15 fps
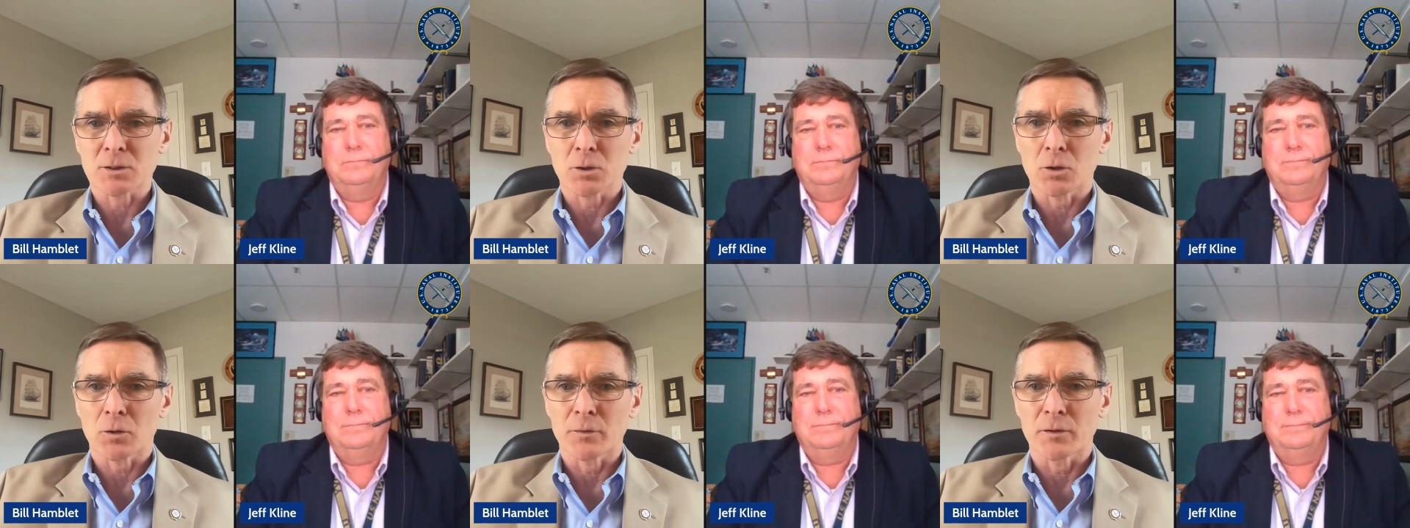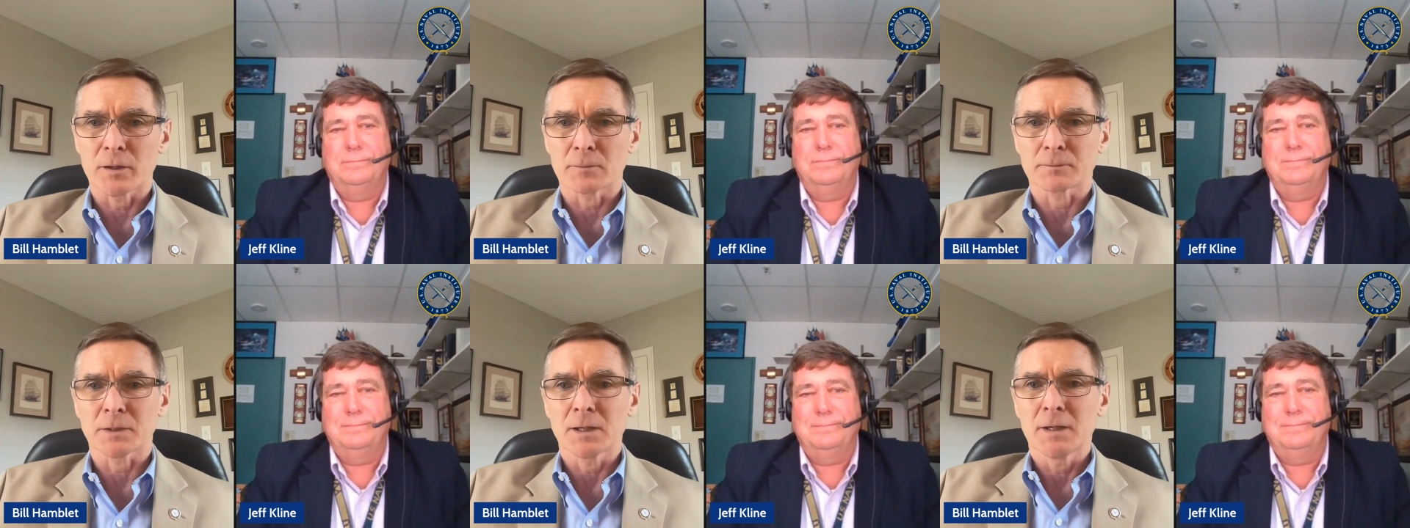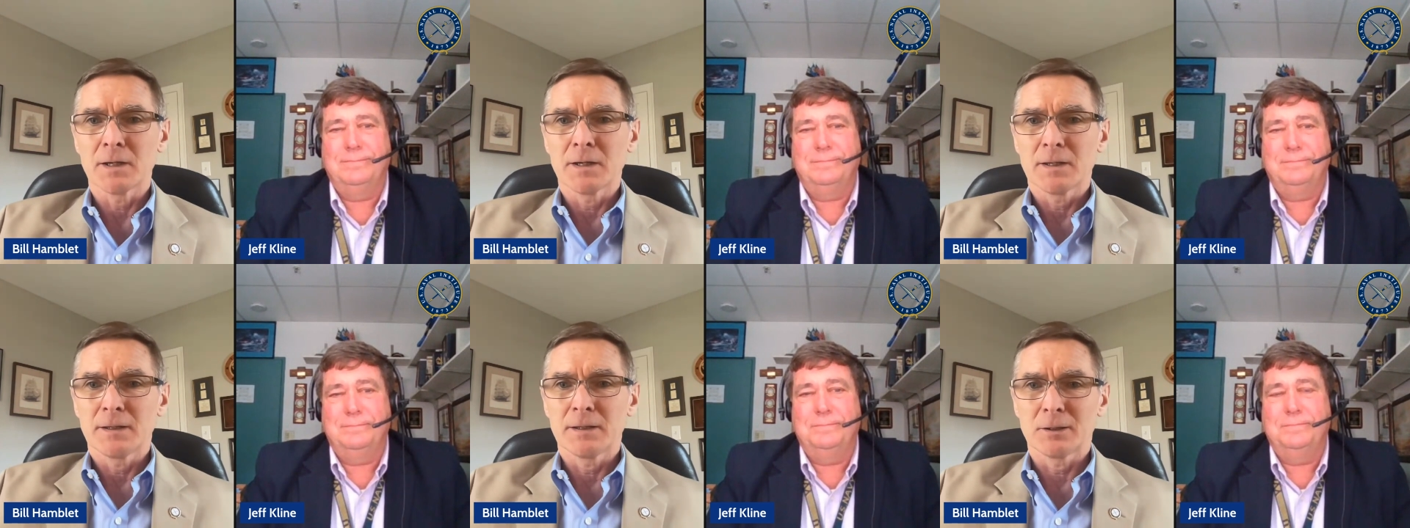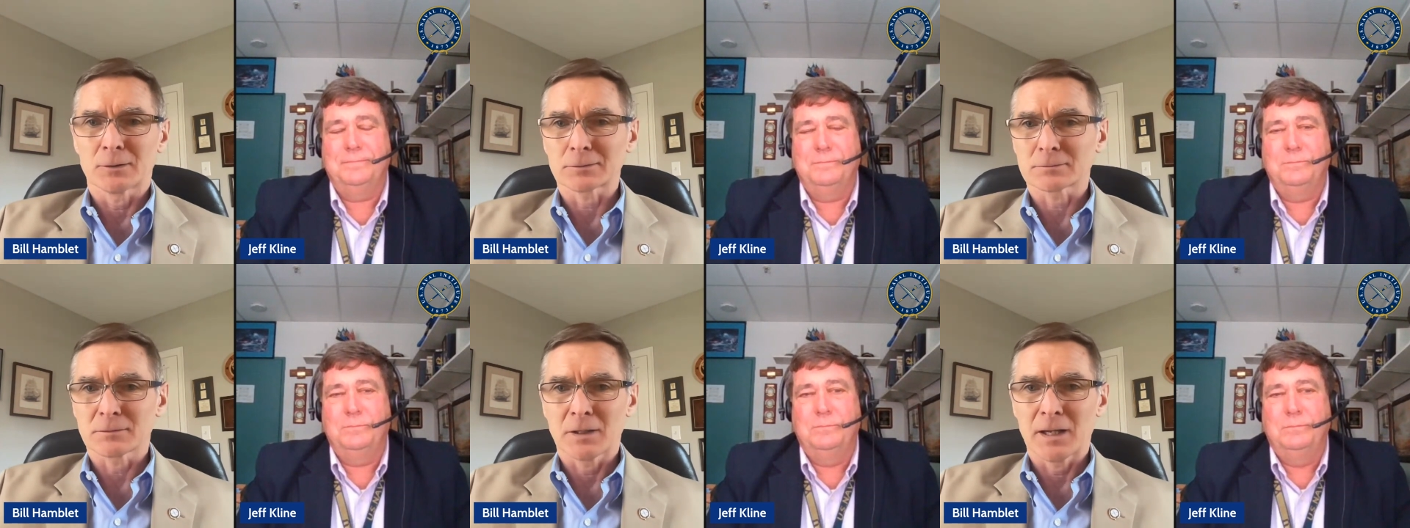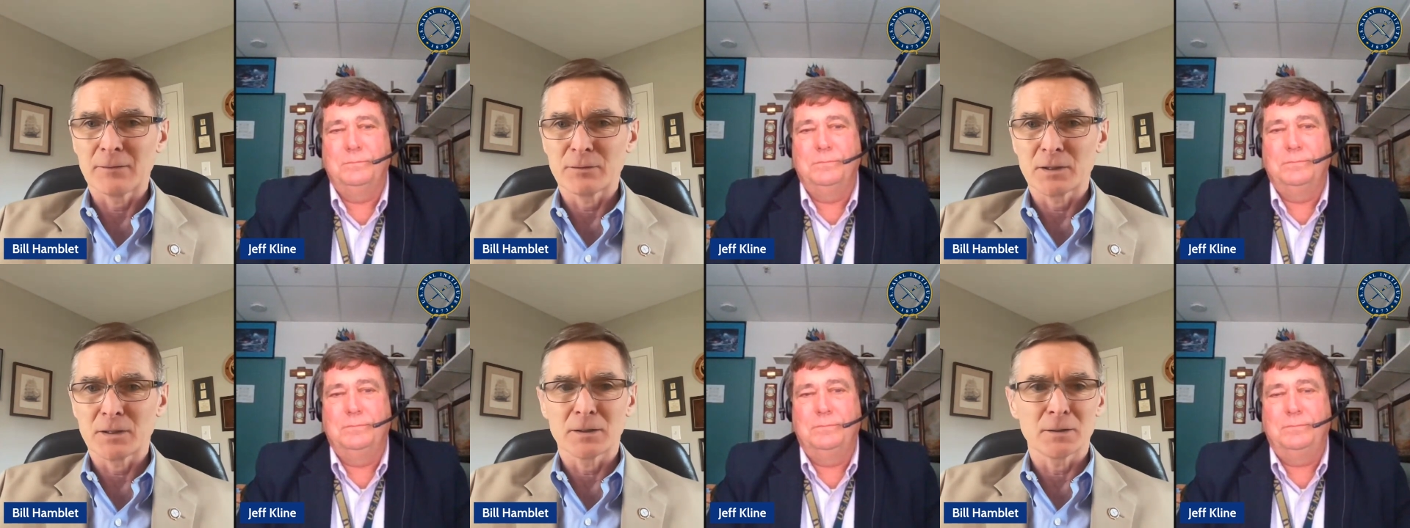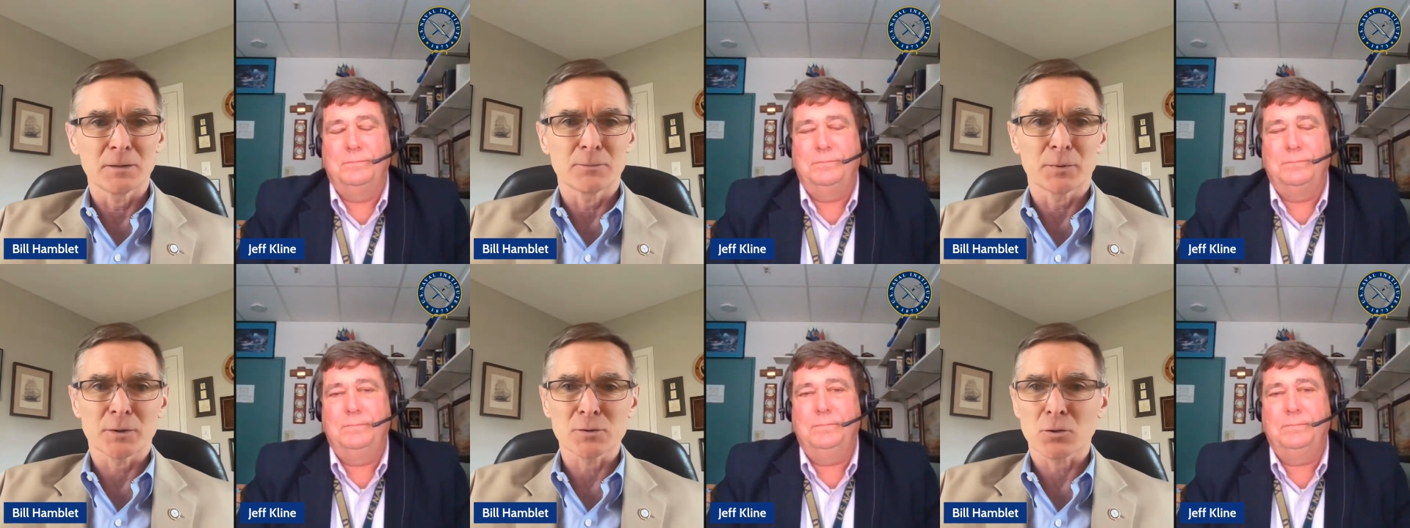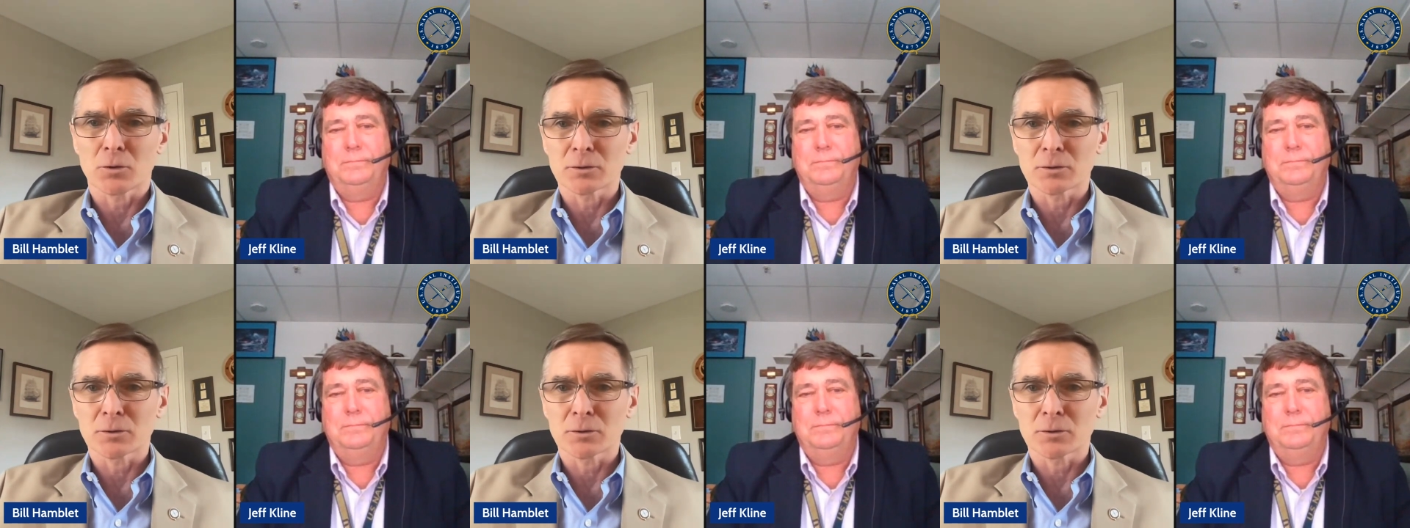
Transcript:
Speaker 1: called them, you know, Navy patrol